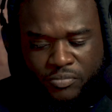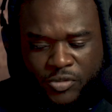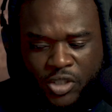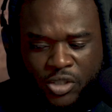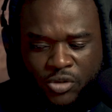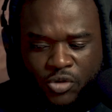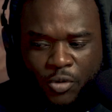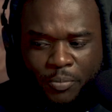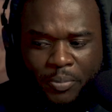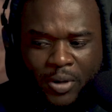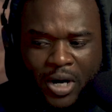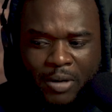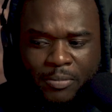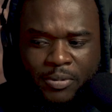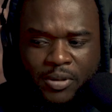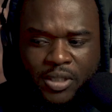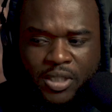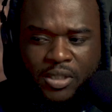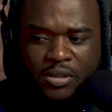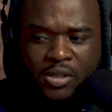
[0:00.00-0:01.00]
you'll
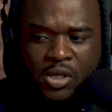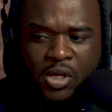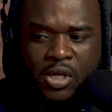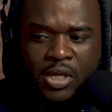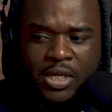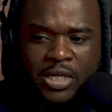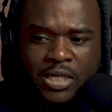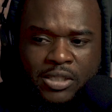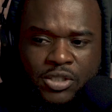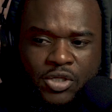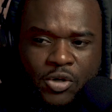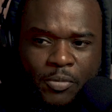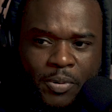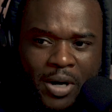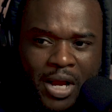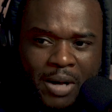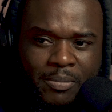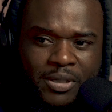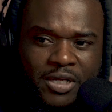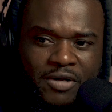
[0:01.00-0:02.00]
probably,
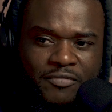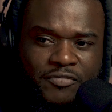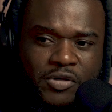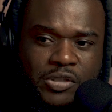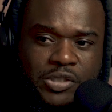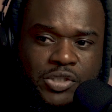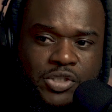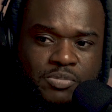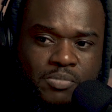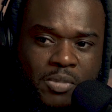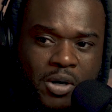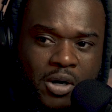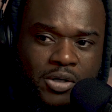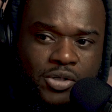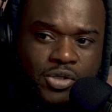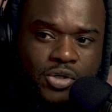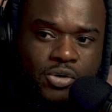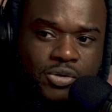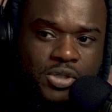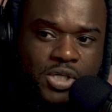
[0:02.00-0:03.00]
if you're smart,
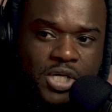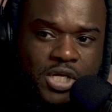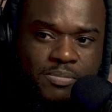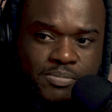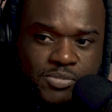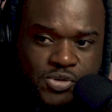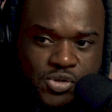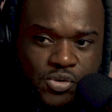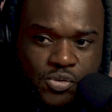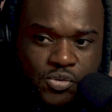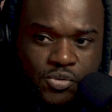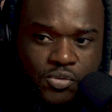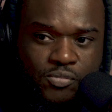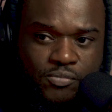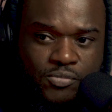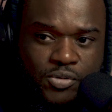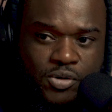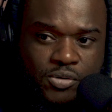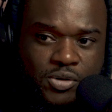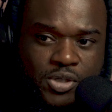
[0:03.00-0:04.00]
you'll keep 2.
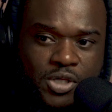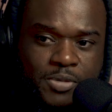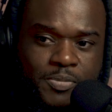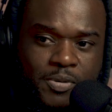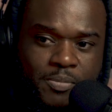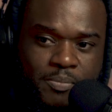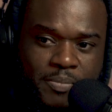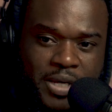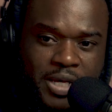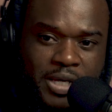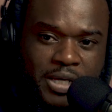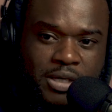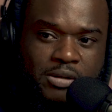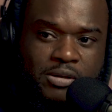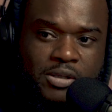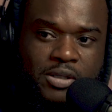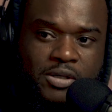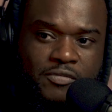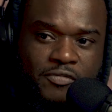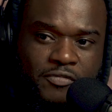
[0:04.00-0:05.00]
You'll keep a male
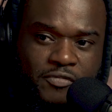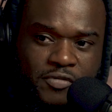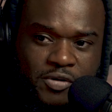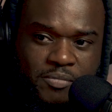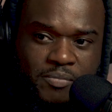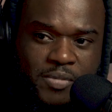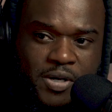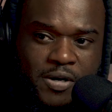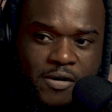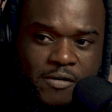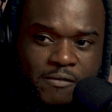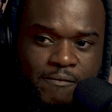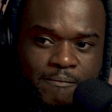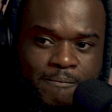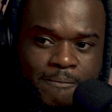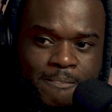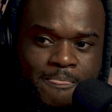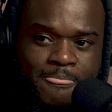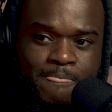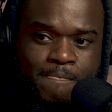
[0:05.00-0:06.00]
and a female.
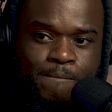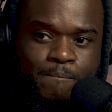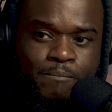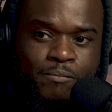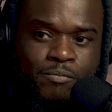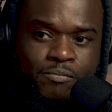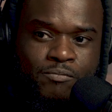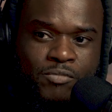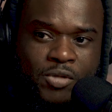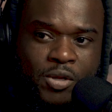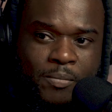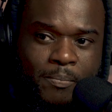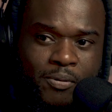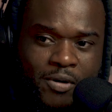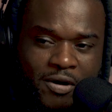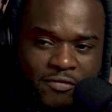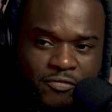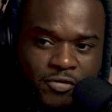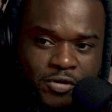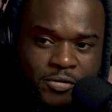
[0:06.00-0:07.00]

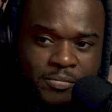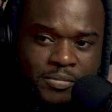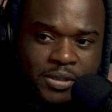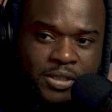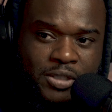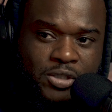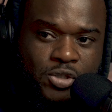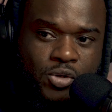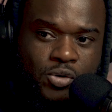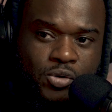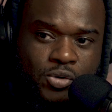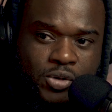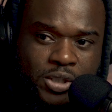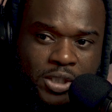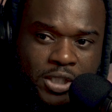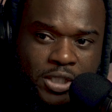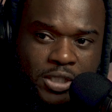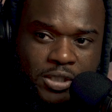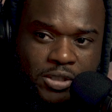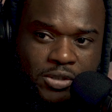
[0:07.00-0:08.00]
Preferably, you'll
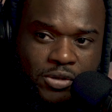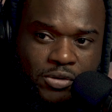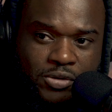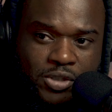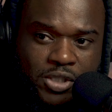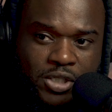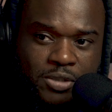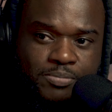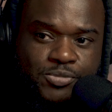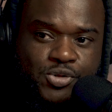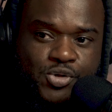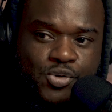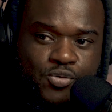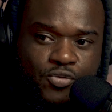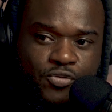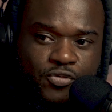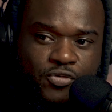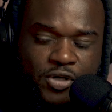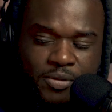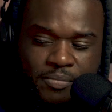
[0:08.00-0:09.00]
keep 2
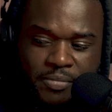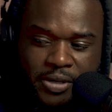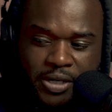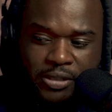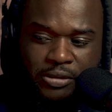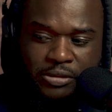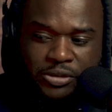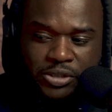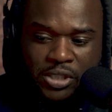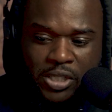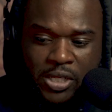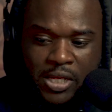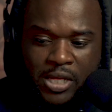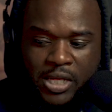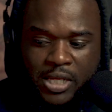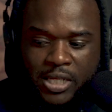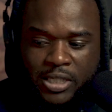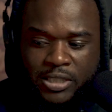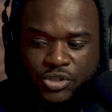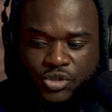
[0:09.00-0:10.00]
females.
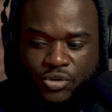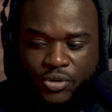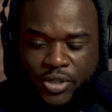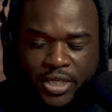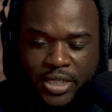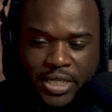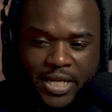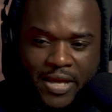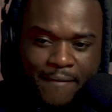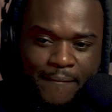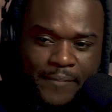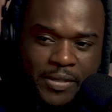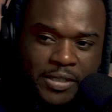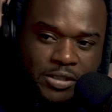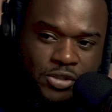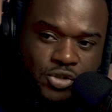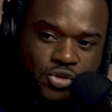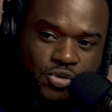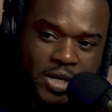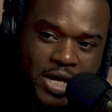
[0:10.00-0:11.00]
So then that
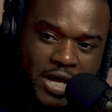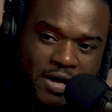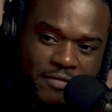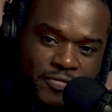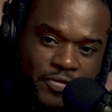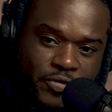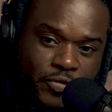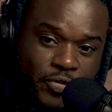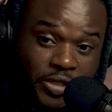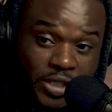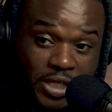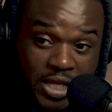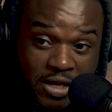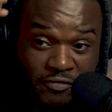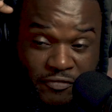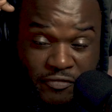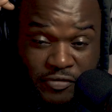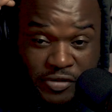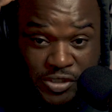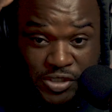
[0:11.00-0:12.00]
means you have 3 left
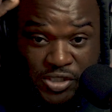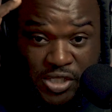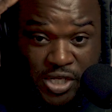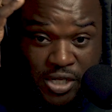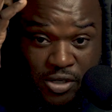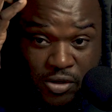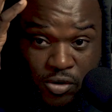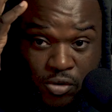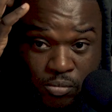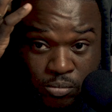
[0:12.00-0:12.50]
for sale.